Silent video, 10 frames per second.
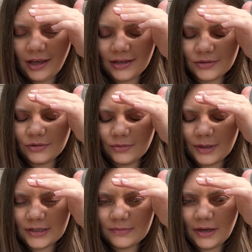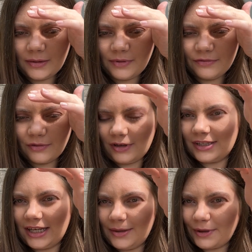has almost made me fall
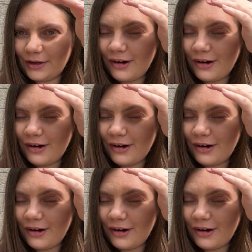asleep and